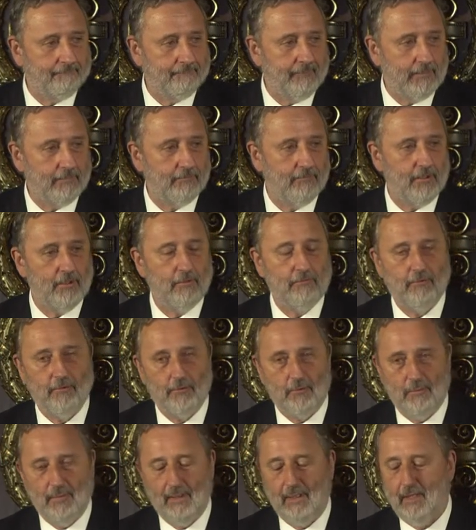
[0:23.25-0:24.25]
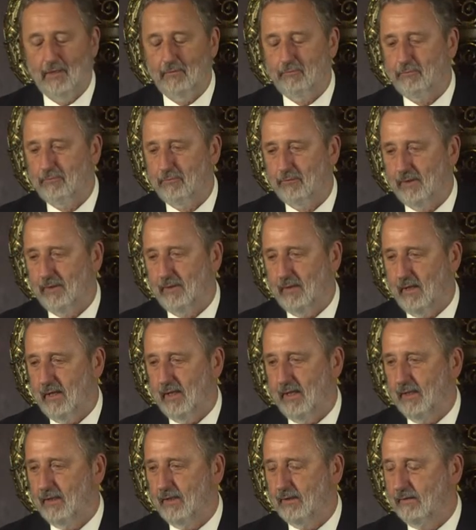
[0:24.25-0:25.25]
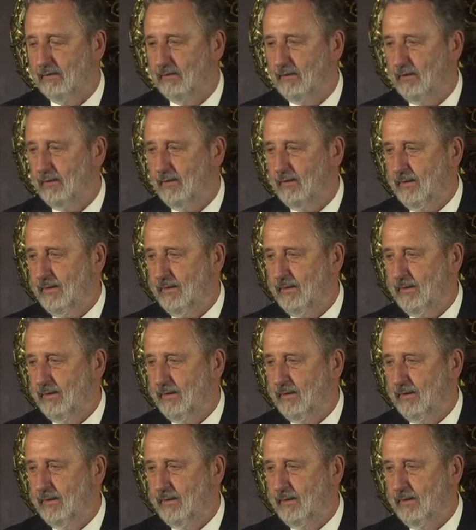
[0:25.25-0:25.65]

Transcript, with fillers: It's wonderful to be here for the Heineken